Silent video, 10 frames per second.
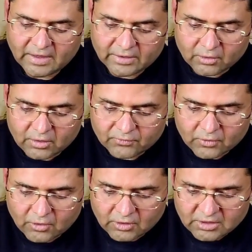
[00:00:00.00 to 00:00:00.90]
And of
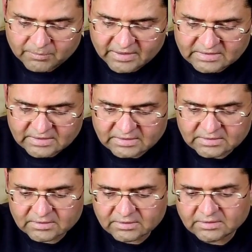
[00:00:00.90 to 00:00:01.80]
all the
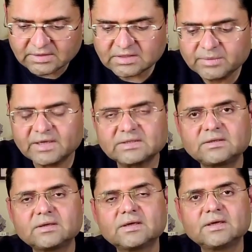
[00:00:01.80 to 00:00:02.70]
places, just
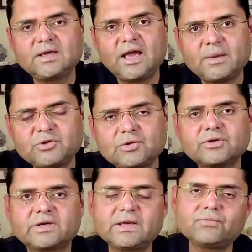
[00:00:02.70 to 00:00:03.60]
imagine
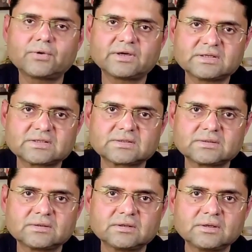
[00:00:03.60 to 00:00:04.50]
Amazon rainforests